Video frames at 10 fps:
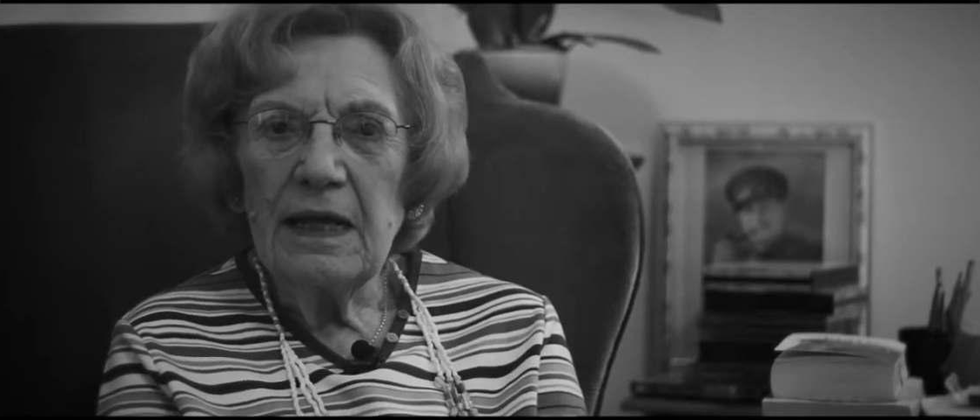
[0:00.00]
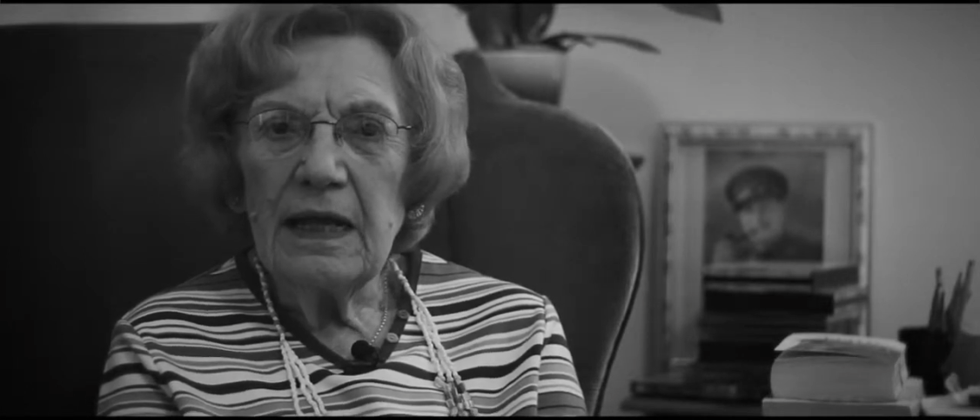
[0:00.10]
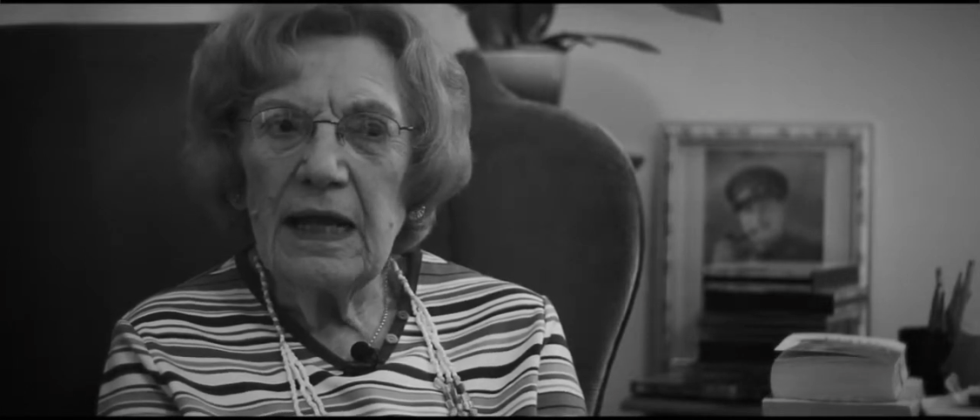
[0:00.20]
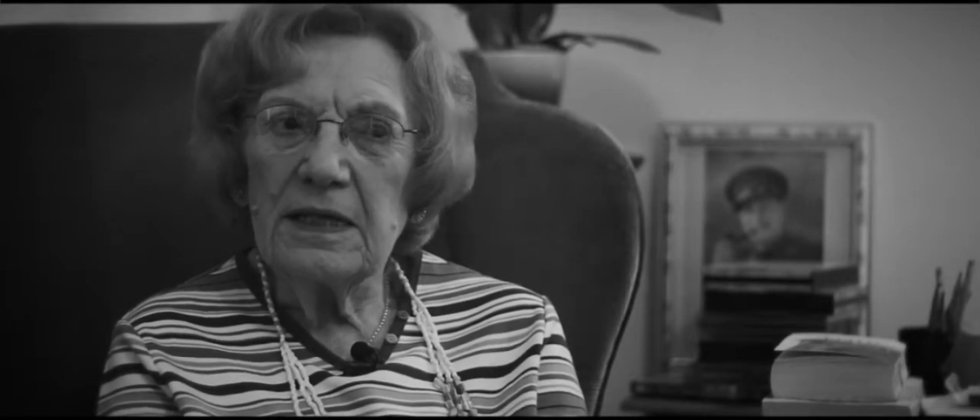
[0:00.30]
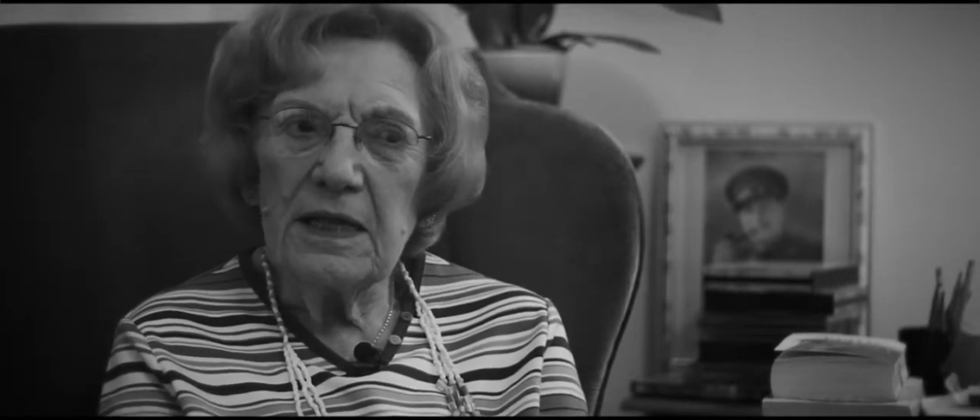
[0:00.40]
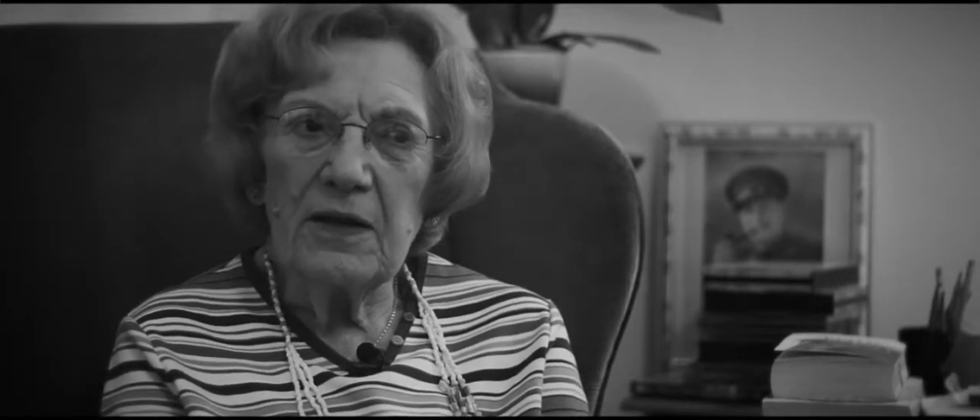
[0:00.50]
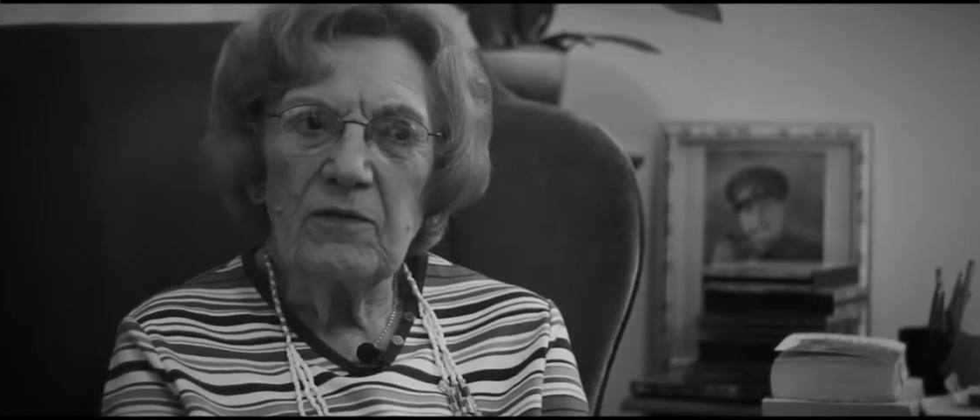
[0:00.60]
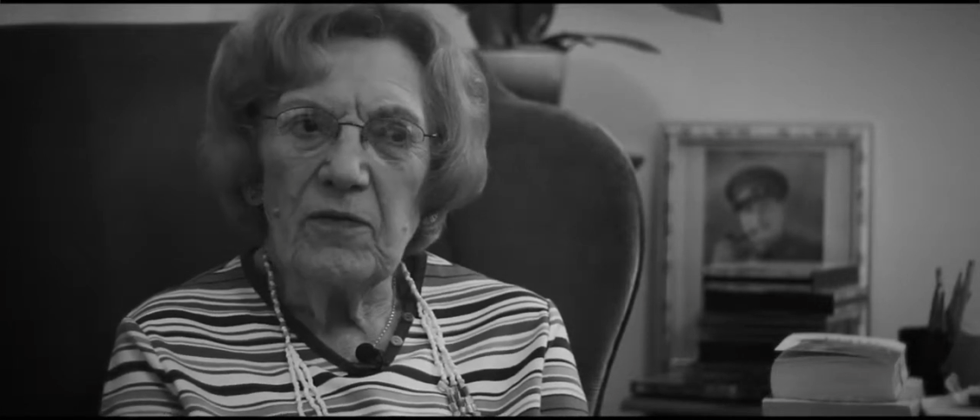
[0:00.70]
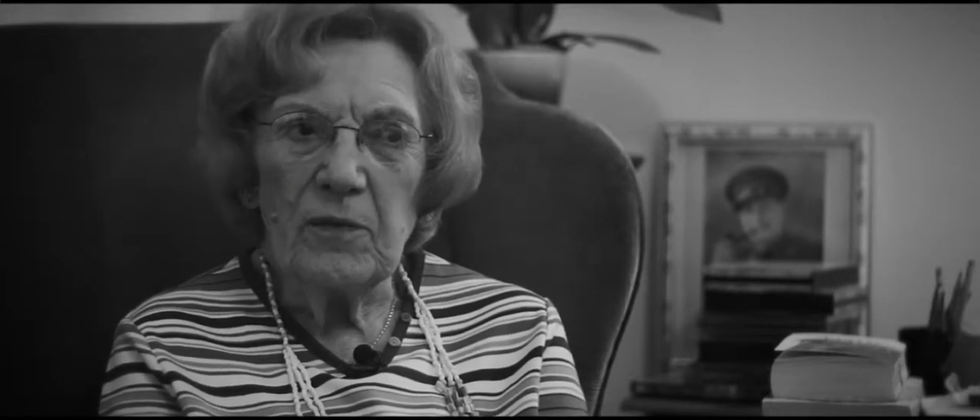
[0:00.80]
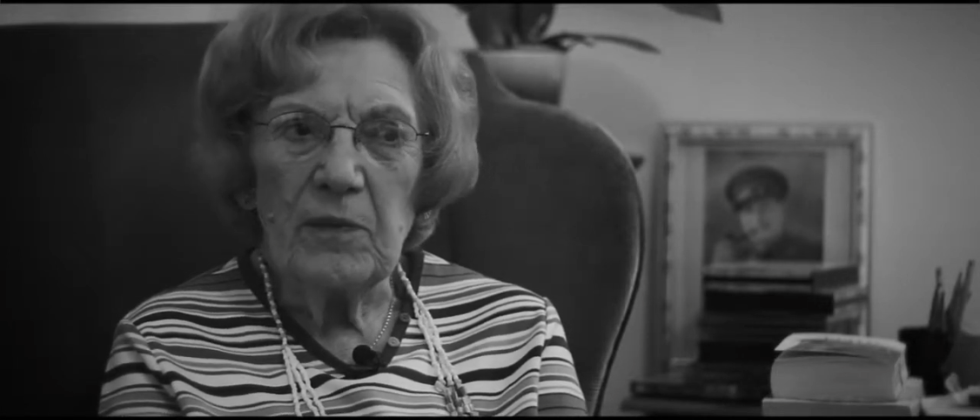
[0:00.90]
getting
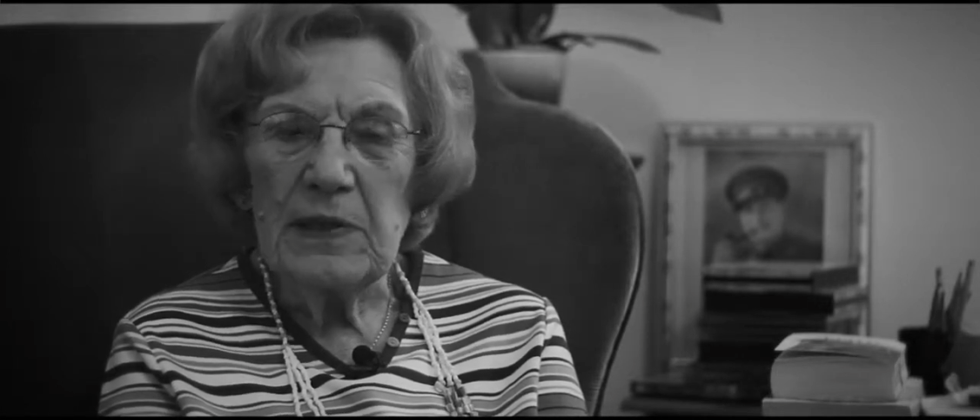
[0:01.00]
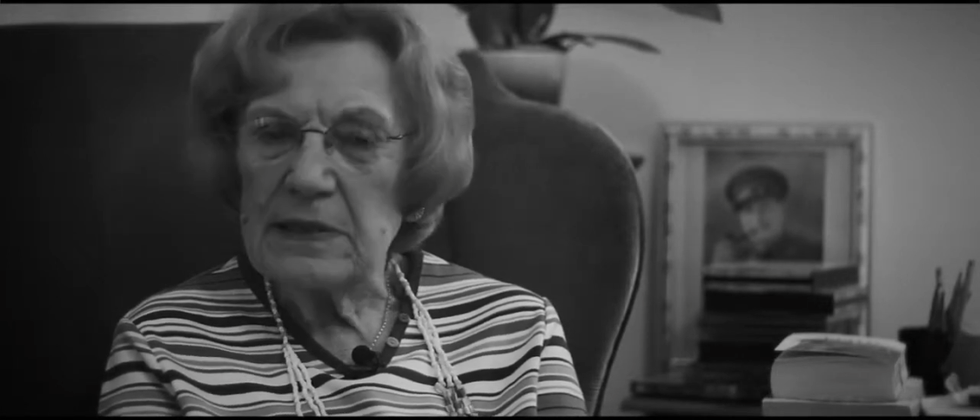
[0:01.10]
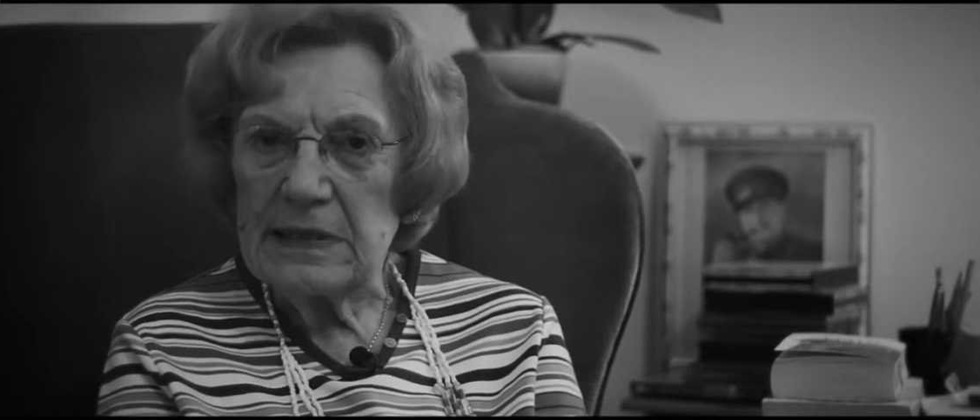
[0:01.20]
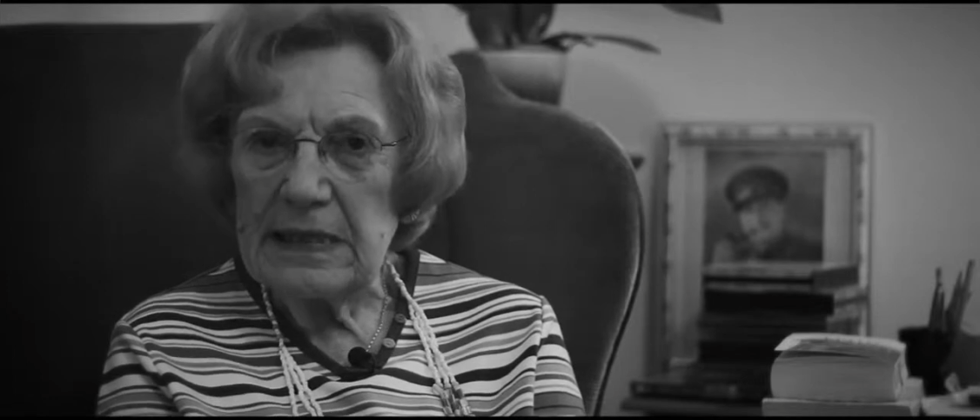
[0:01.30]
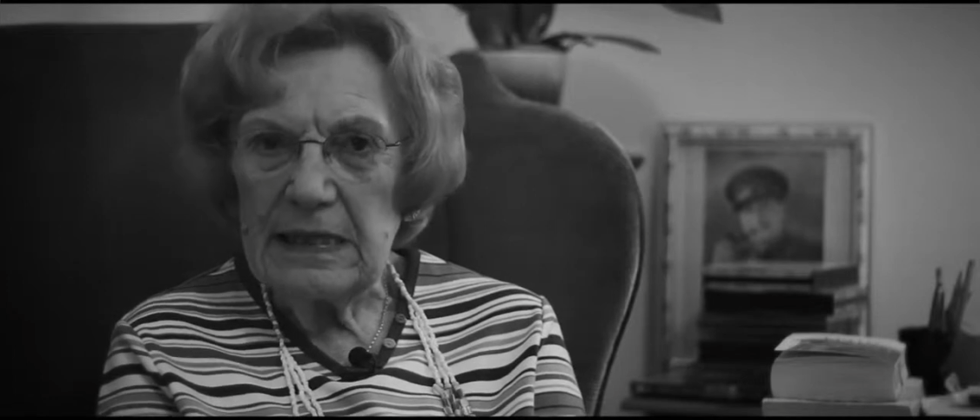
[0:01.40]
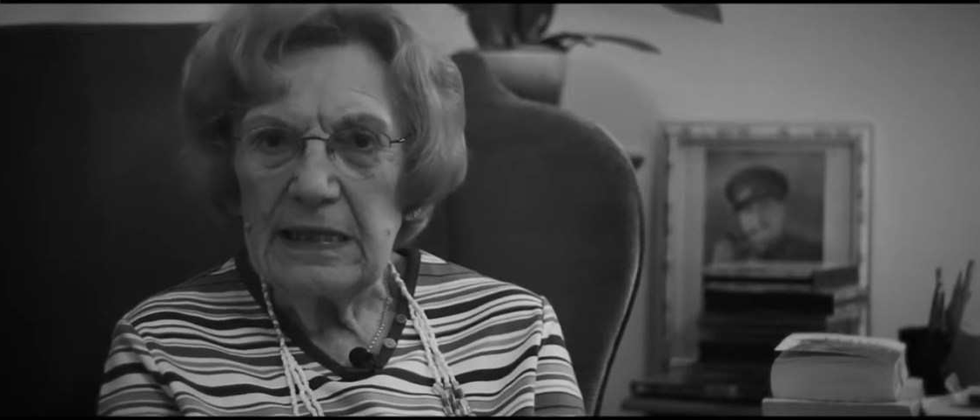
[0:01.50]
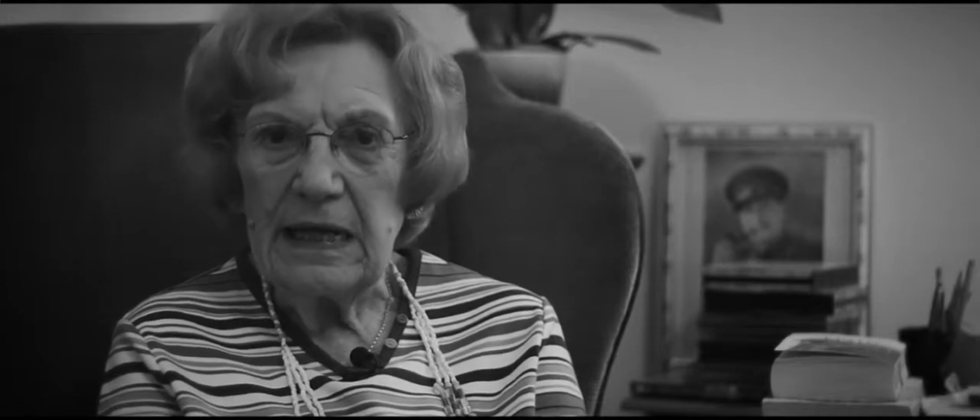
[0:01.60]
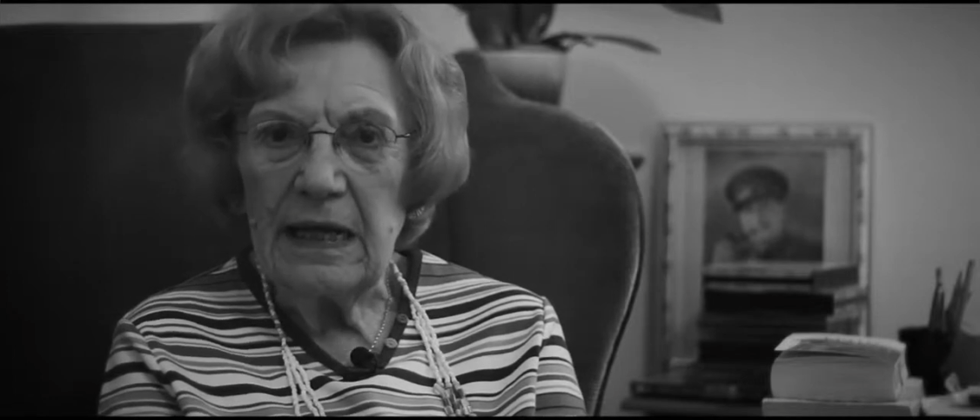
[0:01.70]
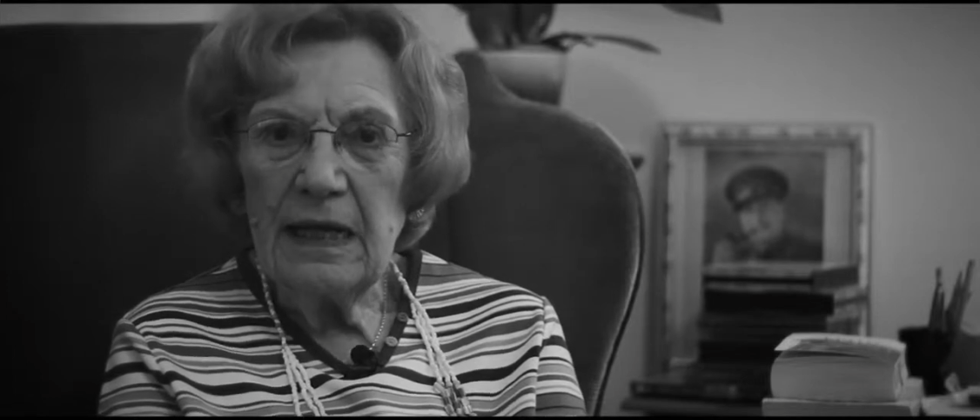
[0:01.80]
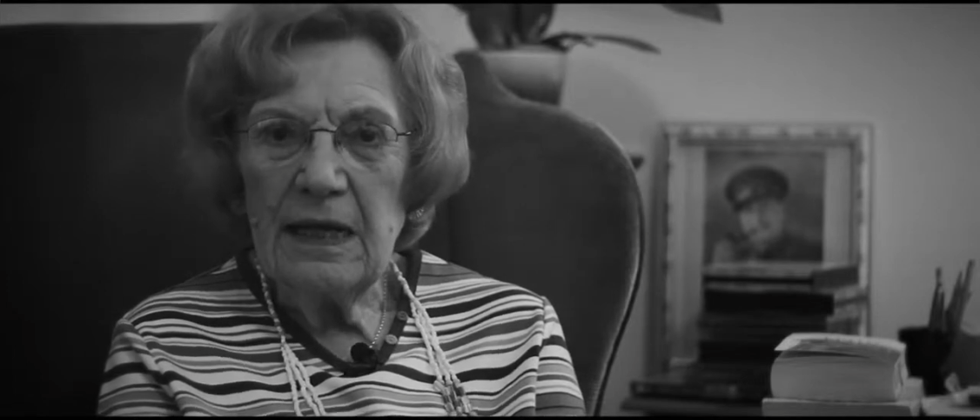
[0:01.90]
from the
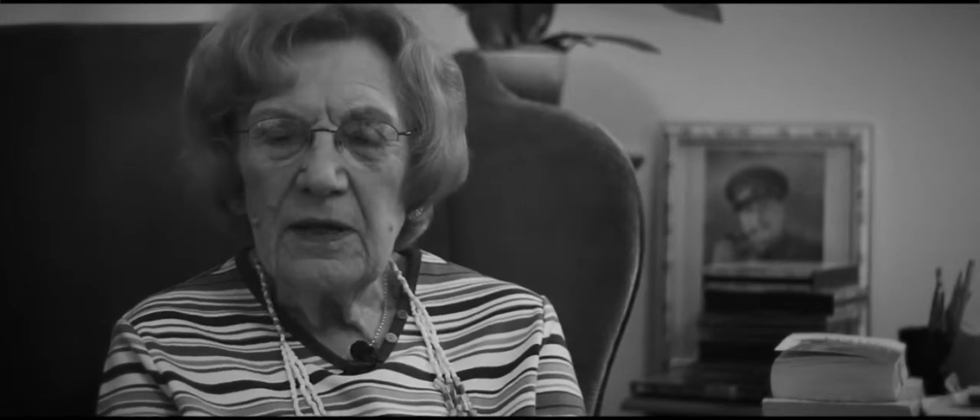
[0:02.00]
city